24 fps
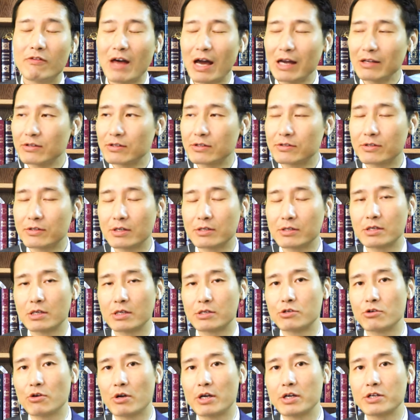That is the
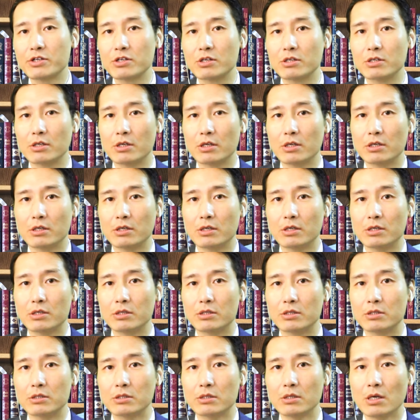situation
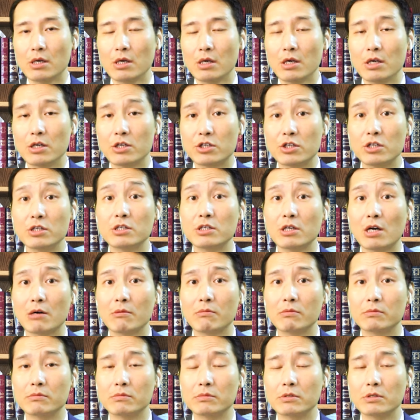in
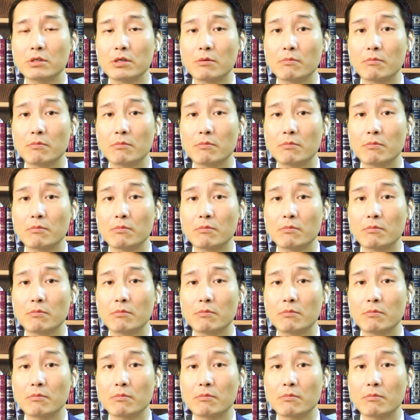Xinjiang